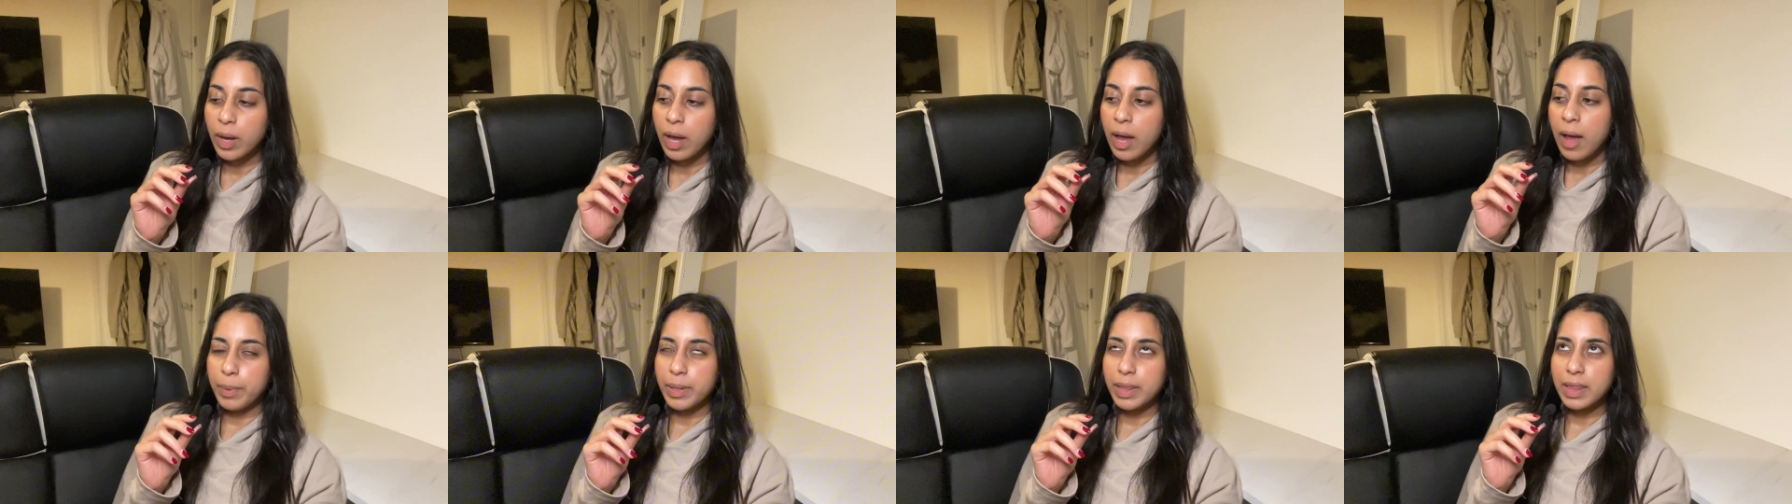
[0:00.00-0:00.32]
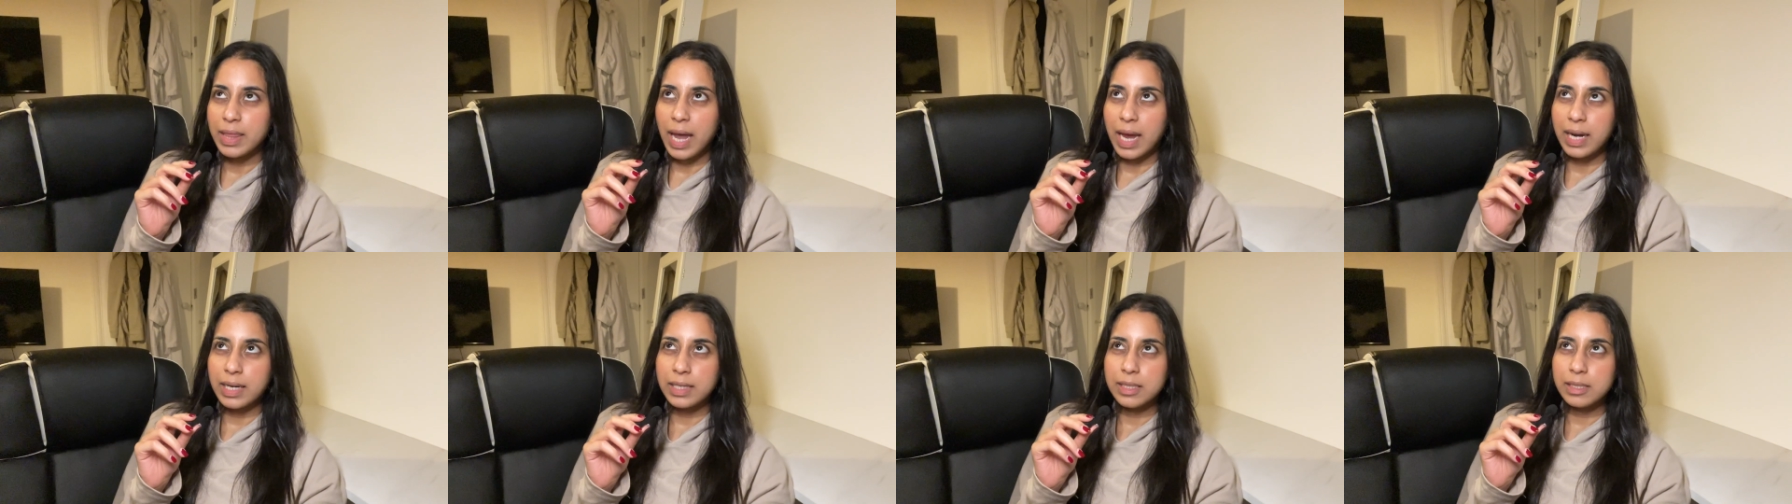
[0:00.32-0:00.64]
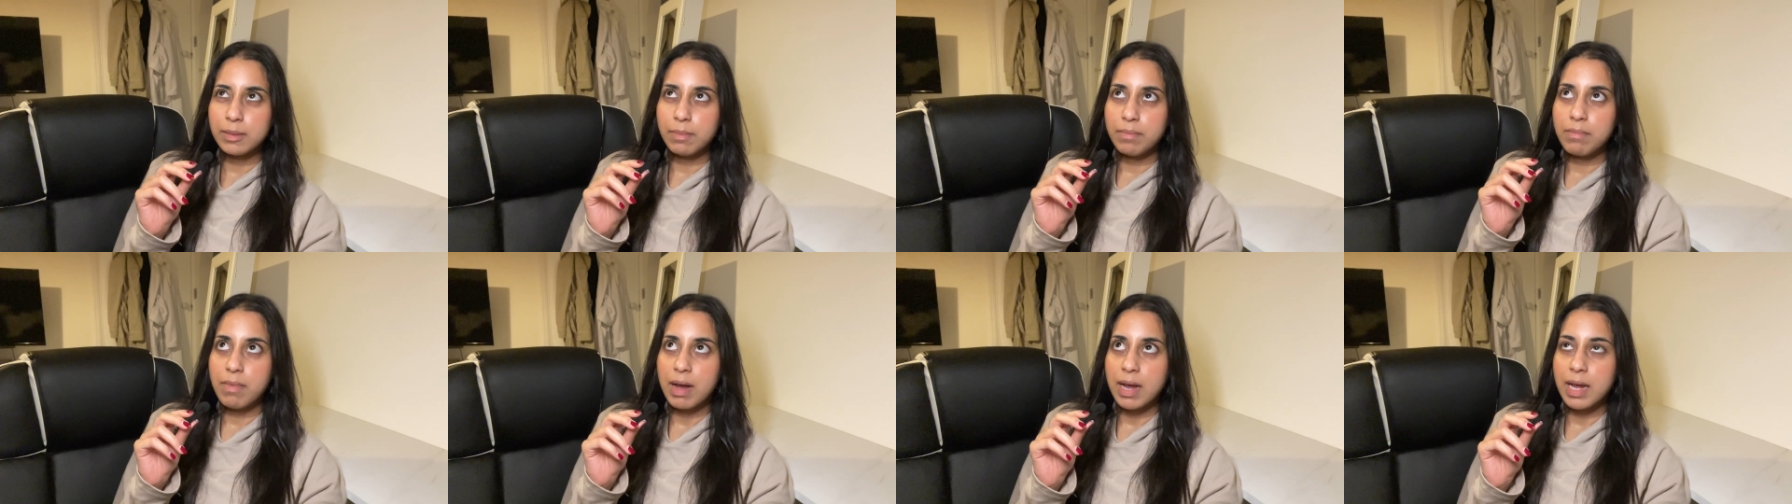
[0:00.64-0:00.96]
but that is
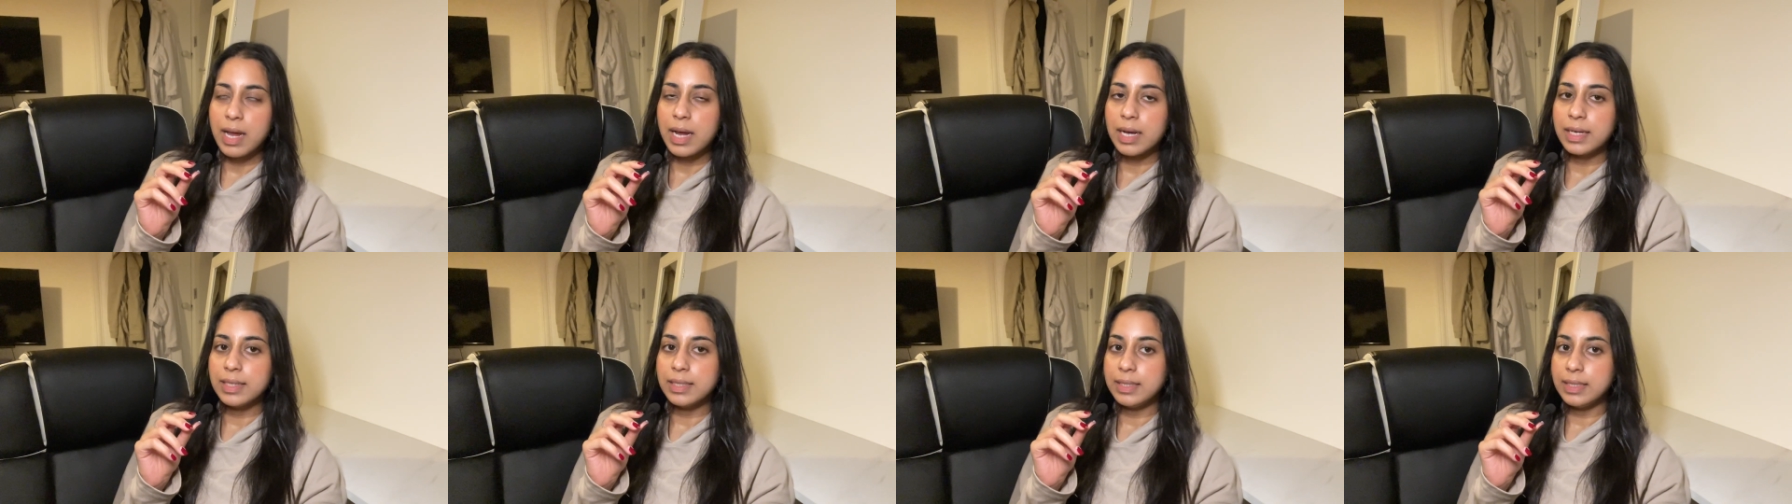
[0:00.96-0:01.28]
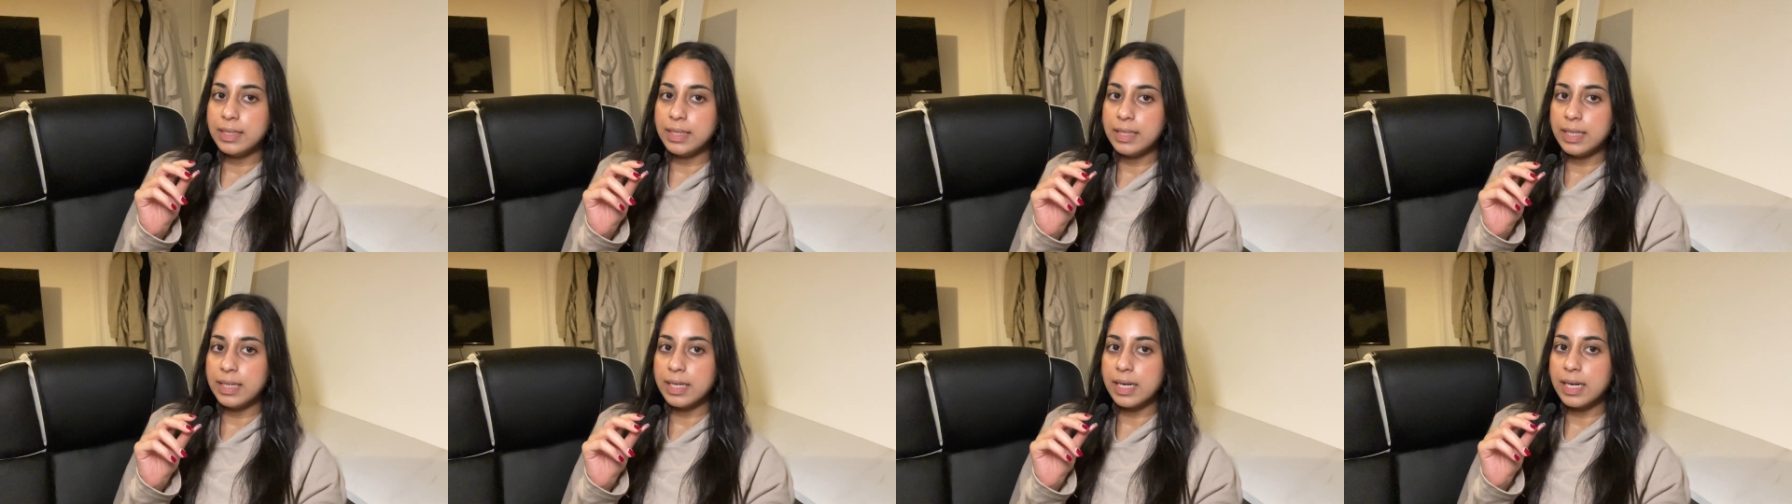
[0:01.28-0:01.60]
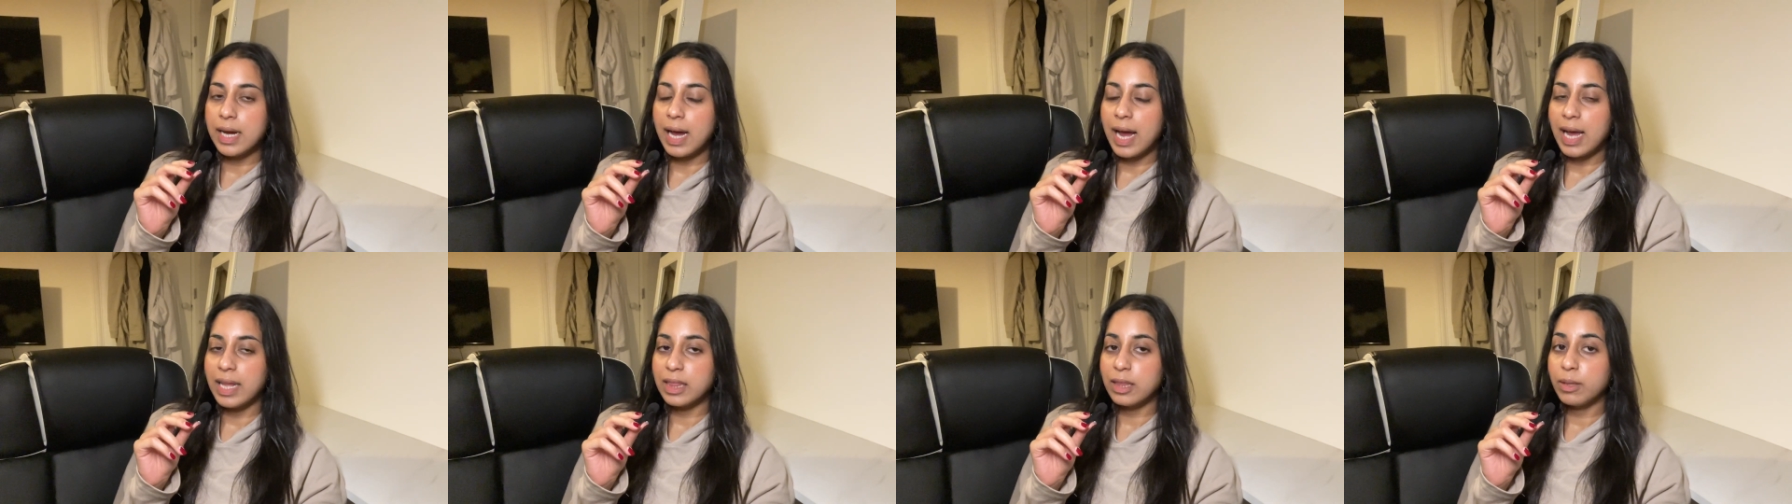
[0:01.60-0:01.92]
my
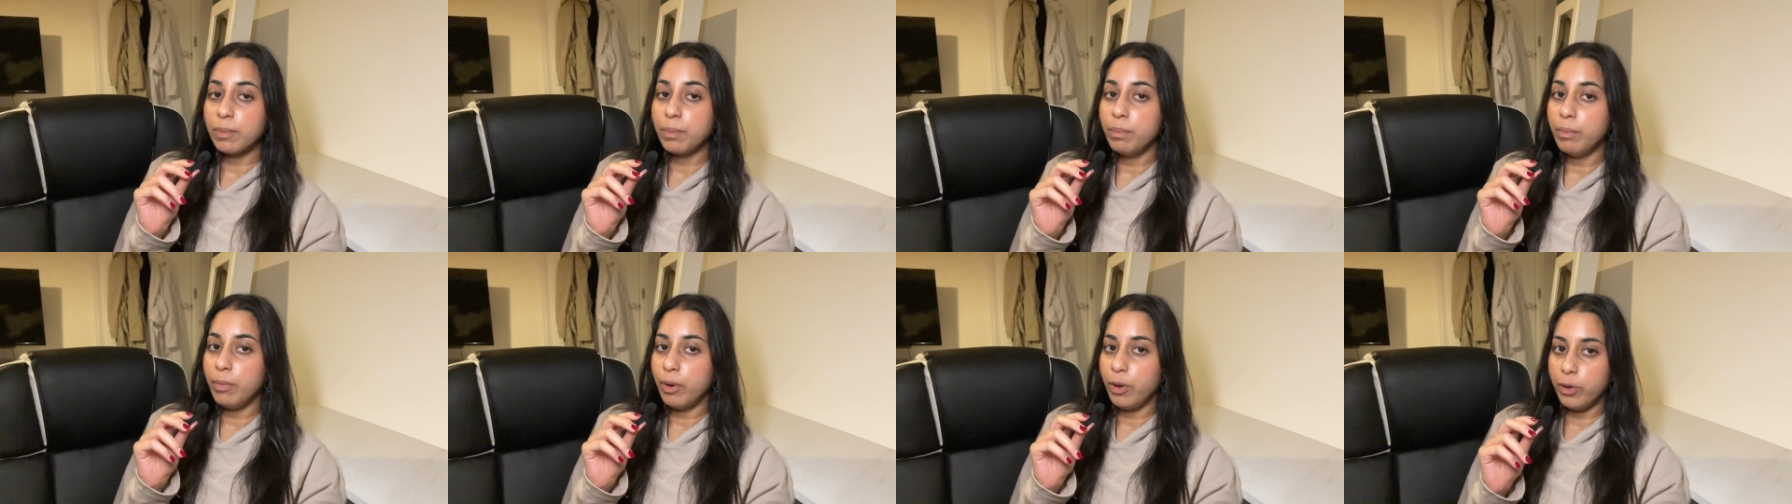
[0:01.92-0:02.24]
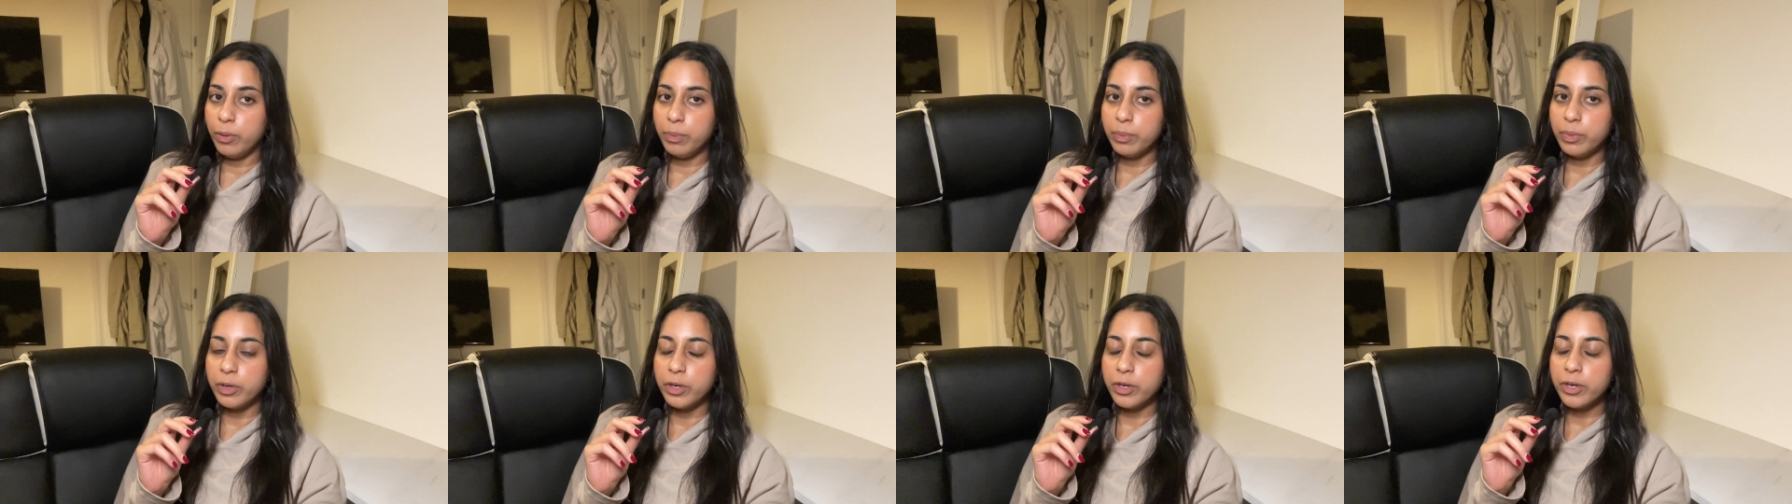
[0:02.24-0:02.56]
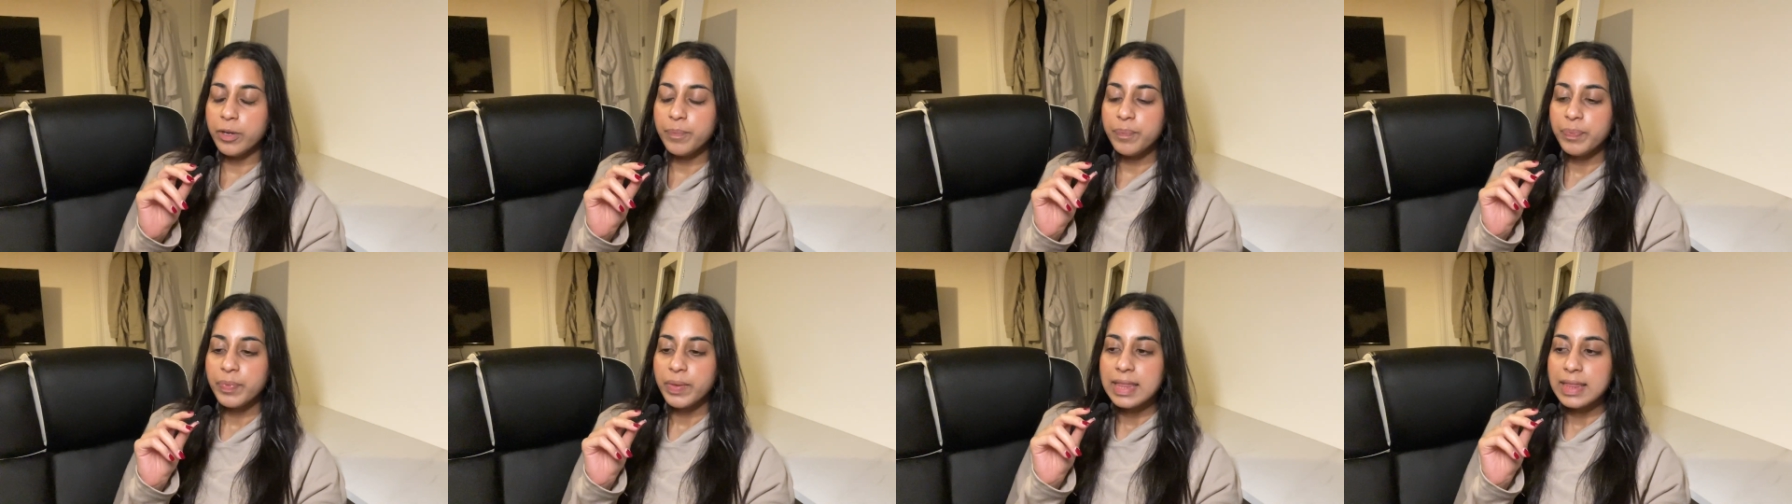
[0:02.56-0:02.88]
idea at the moment.